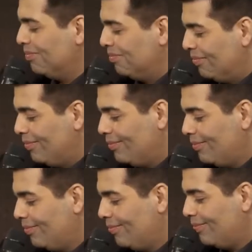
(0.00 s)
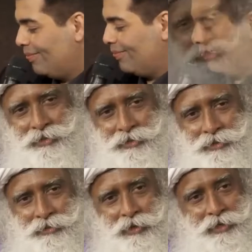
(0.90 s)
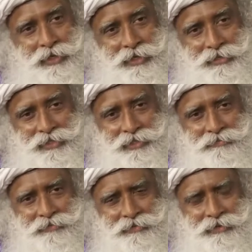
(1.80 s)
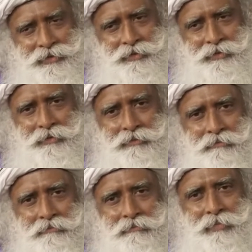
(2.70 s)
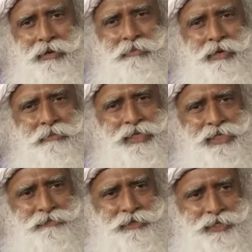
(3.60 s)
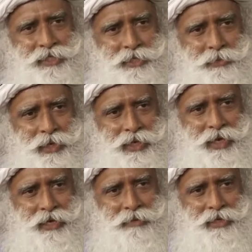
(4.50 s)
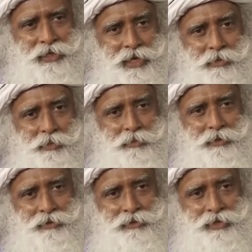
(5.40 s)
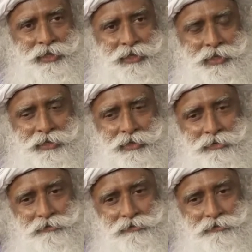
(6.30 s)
I never sought, nor did I receive. I made myself in such a way I'm incapable either of